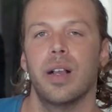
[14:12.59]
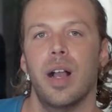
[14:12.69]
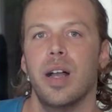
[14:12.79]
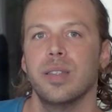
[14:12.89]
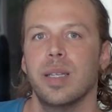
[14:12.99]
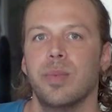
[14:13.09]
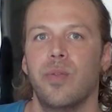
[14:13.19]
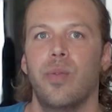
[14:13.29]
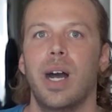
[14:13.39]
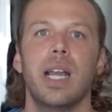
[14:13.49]
concept
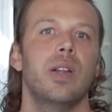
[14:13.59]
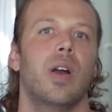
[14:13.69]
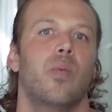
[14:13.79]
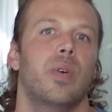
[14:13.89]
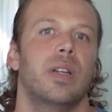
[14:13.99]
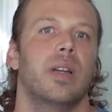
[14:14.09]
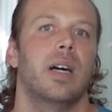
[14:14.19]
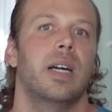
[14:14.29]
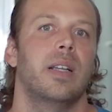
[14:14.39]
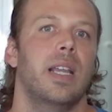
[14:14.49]
of why would
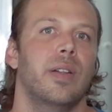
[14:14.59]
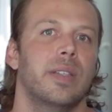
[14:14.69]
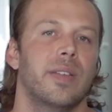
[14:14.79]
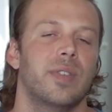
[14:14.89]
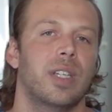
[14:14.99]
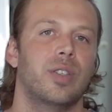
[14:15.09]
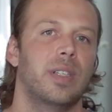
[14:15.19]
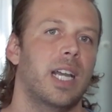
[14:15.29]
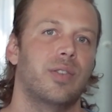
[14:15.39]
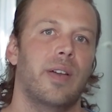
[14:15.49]
an alien civilization
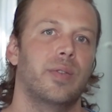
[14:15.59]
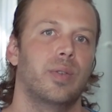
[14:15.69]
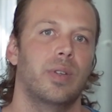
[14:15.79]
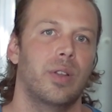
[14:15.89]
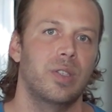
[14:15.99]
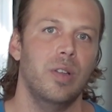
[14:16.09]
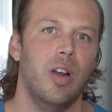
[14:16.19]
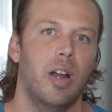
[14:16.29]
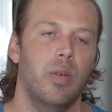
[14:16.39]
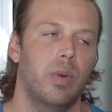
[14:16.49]
not travel to another
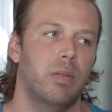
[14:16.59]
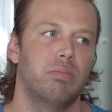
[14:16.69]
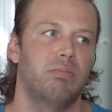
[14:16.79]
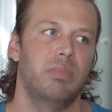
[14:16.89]
star? Well,